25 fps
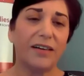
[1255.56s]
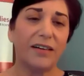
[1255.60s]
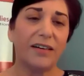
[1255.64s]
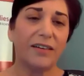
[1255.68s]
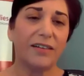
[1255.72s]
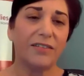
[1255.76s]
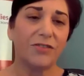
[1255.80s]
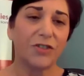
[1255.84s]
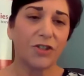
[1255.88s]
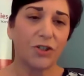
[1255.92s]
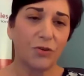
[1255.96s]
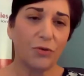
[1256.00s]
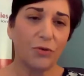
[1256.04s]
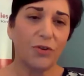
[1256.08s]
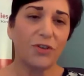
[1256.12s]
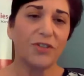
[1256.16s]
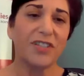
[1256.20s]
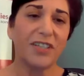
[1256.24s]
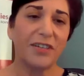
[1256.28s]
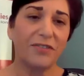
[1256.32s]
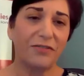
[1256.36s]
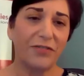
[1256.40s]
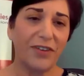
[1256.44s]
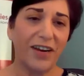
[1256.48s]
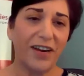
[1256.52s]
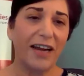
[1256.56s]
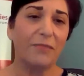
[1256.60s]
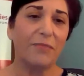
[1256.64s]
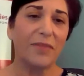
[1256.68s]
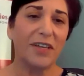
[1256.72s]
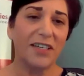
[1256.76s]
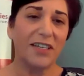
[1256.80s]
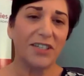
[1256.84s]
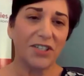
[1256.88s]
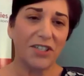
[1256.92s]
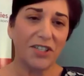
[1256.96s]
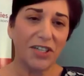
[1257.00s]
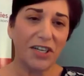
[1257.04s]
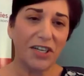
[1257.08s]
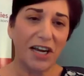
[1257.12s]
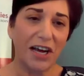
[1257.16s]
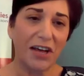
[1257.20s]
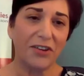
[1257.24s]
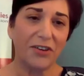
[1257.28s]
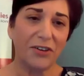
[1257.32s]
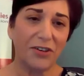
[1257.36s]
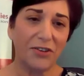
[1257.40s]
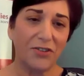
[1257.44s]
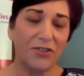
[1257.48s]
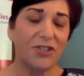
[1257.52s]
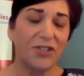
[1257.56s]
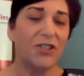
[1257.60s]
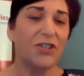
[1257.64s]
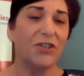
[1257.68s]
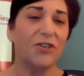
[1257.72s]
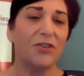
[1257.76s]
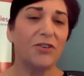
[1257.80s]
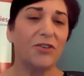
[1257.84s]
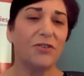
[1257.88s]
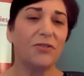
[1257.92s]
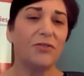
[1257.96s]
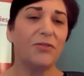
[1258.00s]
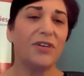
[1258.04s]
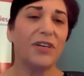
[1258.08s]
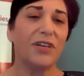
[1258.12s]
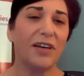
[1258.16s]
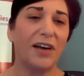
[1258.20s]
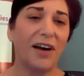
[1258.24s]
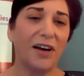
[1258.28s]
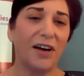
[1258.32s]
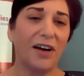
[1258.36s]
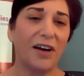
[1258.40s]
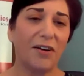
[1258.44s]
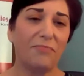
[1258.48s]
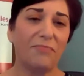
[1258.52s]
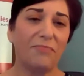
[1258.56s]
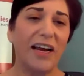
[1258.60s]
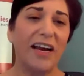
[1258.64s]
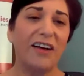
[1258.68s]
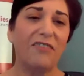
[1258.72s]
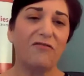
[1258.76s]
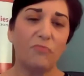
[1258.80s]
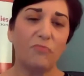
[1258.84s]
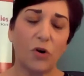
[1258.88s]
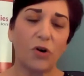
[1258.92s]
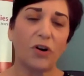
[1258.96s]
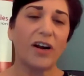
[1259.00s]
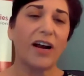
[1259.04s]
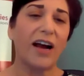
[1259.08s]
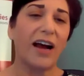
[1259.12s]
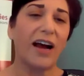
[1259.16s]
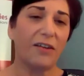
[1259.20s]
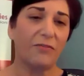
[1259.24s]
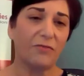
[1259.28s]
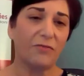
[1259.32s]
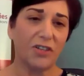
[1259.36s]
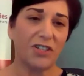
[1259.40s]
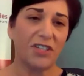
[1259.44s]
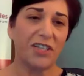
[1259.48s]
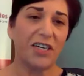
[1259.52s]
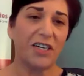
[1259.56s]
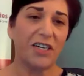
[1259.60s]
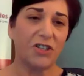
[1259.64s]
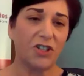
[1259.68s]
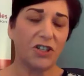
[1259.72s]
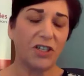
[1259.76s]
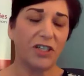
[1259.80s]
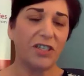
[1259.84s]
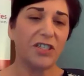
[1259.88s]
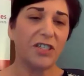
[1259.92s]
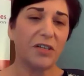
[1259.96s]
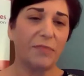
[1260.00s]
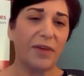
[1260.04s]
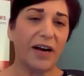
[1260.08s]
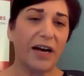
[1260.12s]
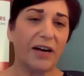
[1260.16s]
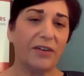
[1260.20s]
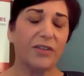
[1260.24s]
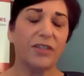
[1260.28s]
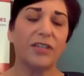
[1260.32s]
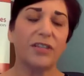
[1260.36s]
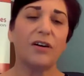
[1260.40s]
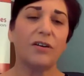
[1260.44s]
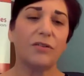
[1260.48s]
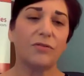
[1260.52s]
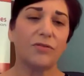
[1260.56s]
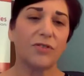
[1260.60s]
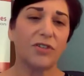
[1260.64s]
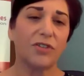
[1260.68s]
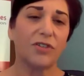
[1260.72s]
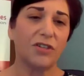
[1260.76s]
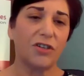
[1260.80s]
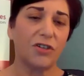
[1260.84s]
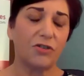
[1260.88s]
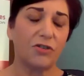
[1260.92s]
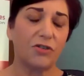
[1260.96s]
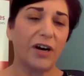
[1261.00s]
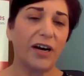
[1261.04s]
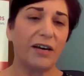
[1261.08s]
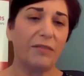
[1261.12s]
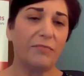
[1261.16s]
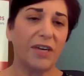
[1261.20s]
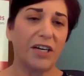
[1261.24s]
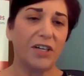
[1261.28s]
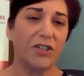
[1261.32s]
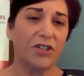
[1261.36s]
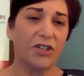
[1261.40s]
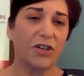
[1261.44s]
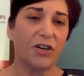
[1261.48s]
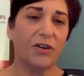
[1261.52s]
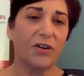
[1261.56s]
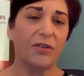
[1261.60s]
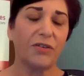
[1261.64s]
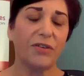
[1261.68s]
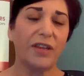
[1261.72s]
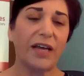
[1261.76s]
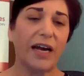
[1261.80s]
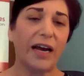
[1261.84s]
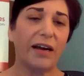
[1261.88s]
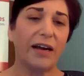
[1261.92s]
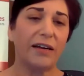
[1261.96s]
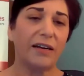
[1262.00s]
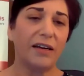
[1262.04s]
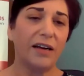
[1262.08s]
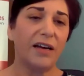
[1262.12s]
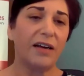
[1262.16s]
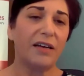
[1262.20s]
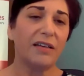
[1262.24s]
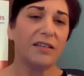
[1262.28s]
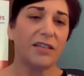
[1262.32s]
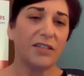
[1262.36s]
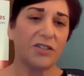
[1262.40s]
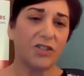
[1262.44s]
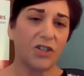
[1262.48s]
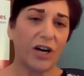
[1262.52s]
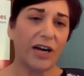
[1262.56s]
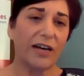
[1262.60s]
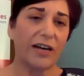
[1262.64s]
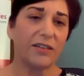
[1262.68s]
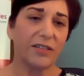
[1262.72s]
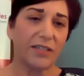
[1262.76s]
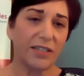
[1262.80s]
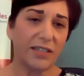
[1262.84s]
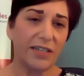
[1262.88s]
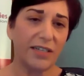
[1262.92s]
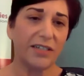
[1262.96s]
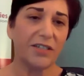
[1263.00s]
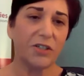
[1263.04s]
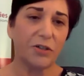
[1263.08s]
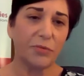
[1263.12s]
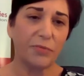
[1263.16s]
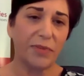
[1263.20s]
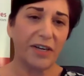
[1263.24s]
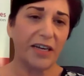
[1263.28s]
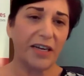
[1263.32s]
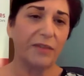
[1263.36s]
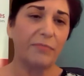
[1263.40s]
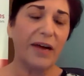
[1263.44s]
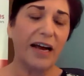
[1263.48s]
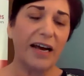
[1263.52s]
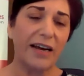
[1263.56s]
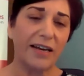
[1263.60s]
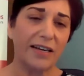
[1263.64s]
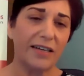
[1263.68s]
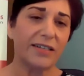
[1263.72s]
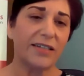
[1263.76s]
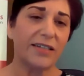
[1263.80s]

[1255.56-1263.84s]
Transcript: schools and families together to have more conversations about those to try and make sure that the child's needs are being met.